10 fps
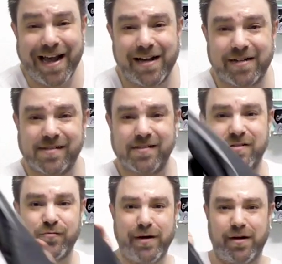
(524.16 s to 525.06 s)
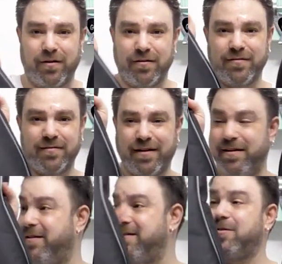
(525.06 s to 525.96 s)
bags as well.
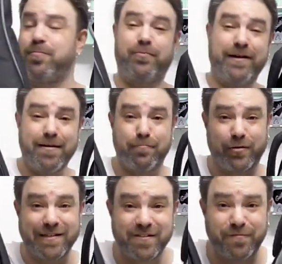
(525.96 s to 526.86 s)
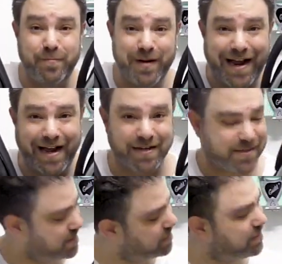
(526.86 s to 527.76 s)
Hey, these are pretty impressive
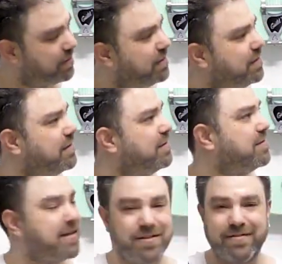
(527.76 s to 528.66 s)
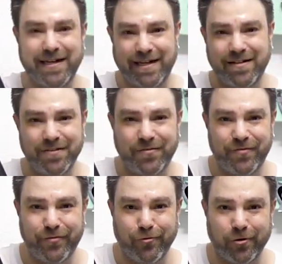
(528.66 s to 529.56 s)
bags that you get
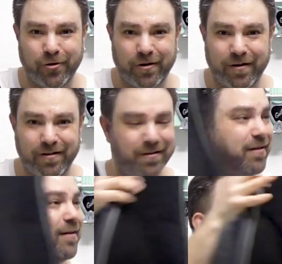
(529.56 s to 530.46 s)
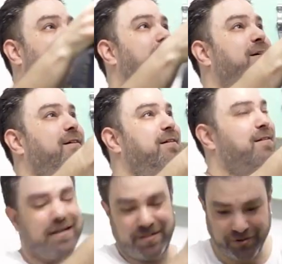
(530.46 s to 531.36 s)
for
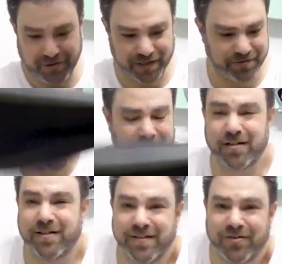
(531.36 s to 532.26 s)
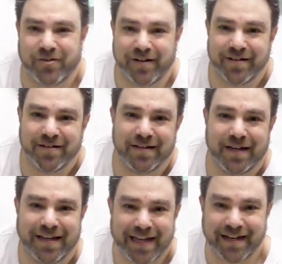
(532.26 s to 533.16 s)
a two hundred dollar guitar.
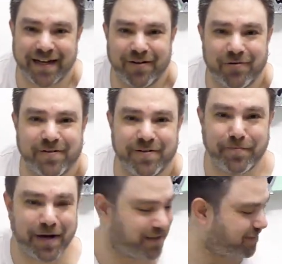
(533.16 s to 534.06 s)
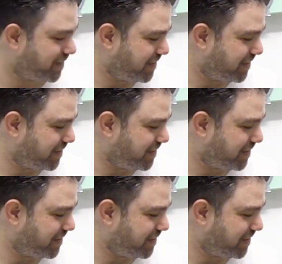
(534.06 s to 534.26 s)
Again, I want to remind you,